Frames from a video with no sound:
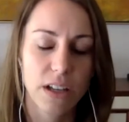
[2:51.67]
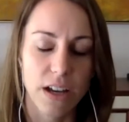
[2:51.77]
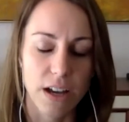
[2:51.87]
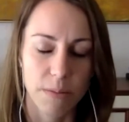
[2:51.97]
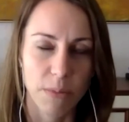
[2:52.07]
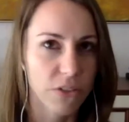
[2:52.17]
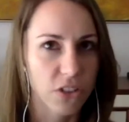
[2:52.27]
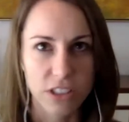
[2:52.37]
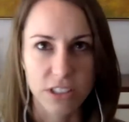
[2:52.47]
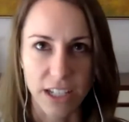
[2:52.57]
Of
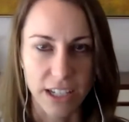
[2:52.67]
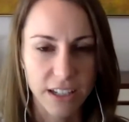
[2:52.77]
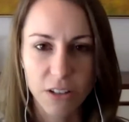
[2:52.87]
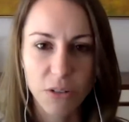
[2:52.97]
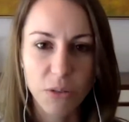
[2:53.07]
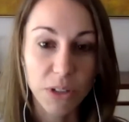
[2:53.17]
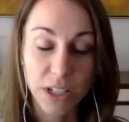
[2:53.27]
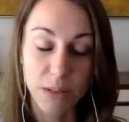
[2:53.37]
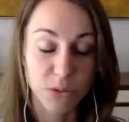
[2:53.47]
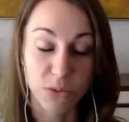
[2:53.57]
course, like
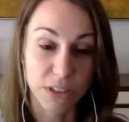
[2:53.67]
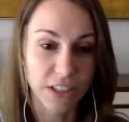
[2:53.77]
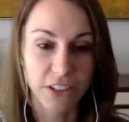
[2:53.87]
GitHub's really